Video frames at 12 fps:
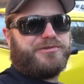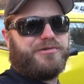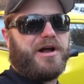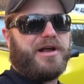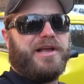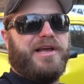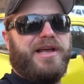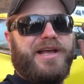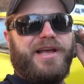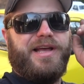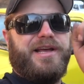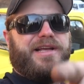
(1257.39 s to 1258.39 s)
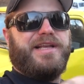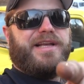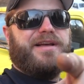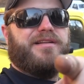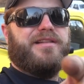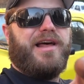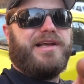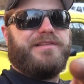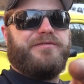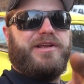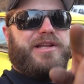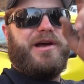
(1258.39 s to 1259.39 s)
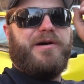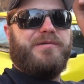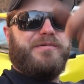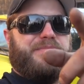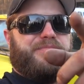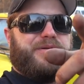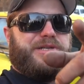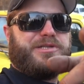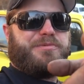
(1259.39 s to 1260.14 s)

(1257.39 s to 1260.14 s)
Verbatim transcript: truck. Like the video, please